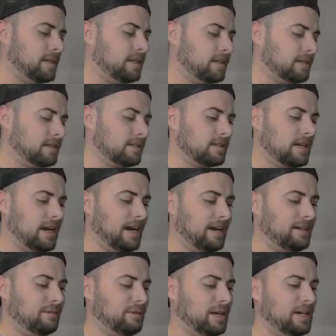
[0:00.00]
This is
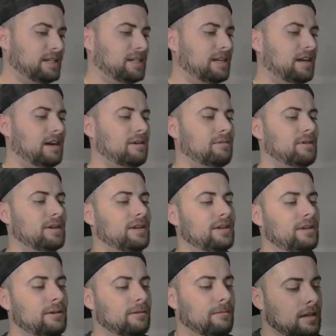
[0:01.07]
exactly what I did not want to
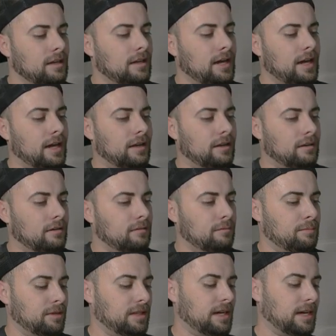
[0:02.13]
do. Okay.
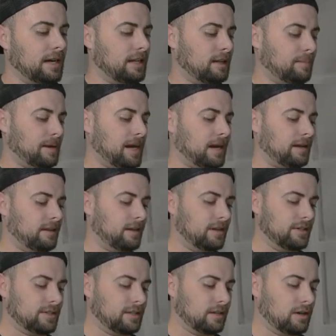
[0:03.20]
Put that guy at the back.
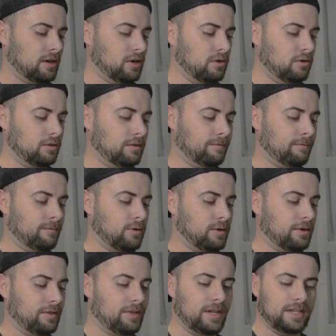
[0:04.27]
There's the code
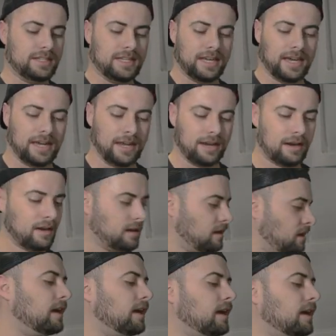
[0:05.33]
for the tin.
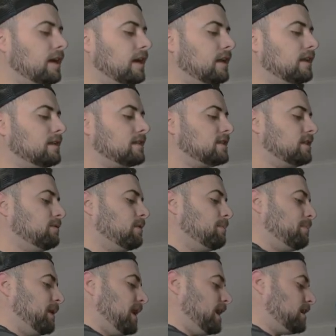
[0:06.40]
And let's see what
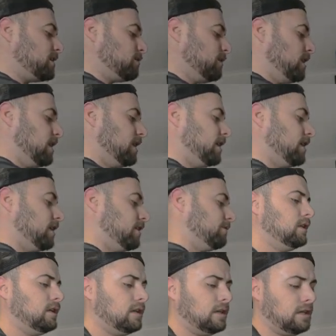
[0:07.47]
packs we got in here.
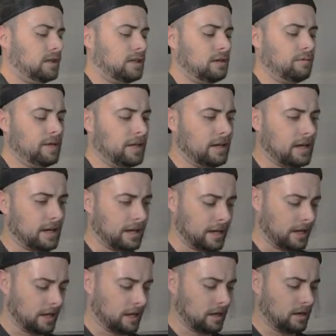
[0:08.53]
Uh, we got
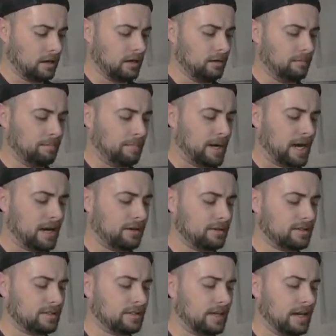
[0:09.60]
a Battle
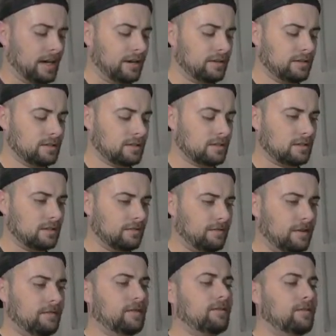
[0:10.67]
Styles,
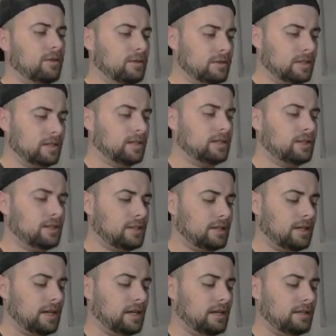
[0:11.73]
Vivid Voltage,
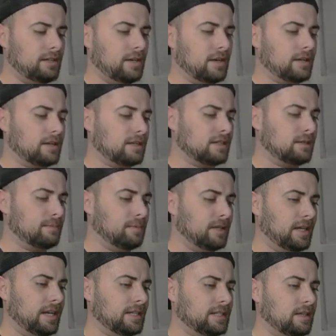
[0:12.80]
and a Darkness
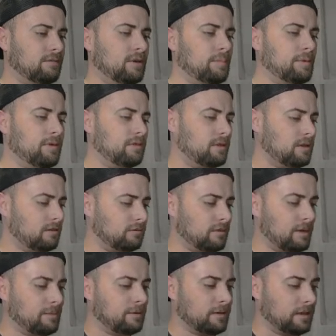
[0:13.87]
Ablaze, and a Rebel... Oh,
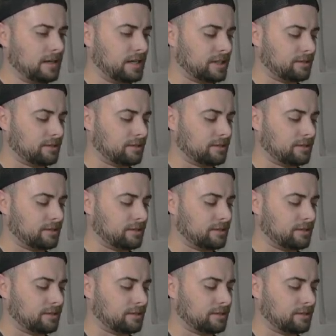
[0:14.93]
Rebel Clash.